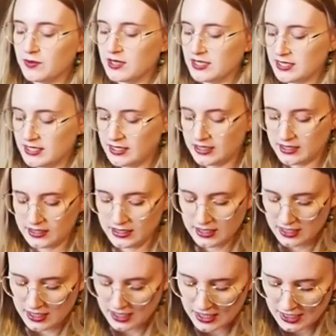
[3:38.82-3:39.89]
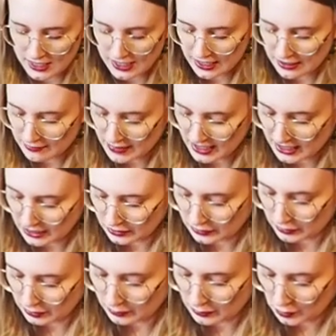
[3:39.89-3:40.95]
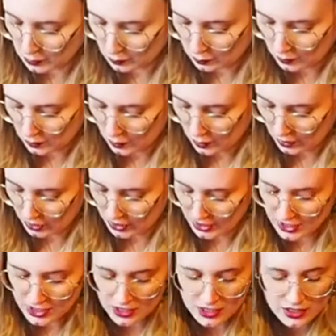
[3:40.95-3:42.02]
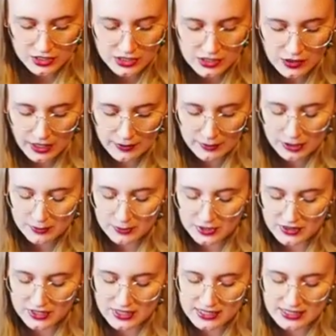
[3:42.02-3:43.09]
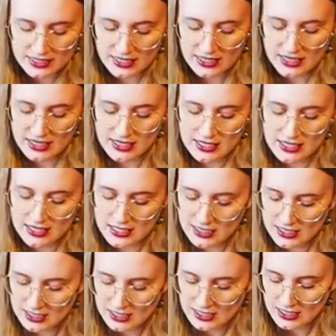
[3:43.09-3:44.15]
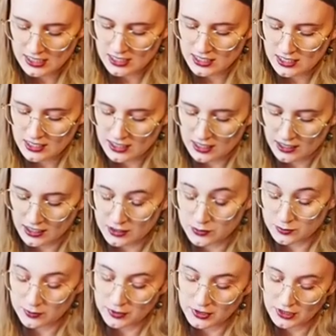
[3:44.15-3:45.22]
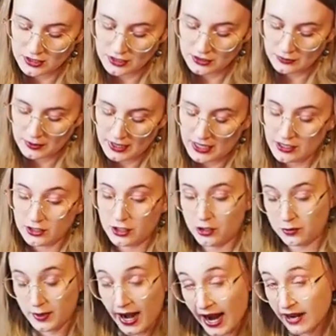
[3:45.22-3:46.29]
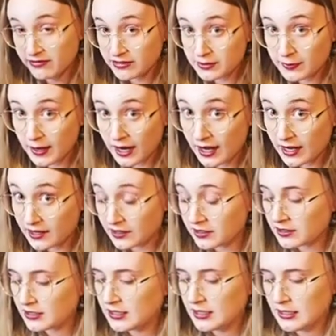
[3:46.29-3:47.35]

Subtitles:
was to kind of make it look more worn. So I'm going to put this in, I guess we'll put in a new pile, a craft pile.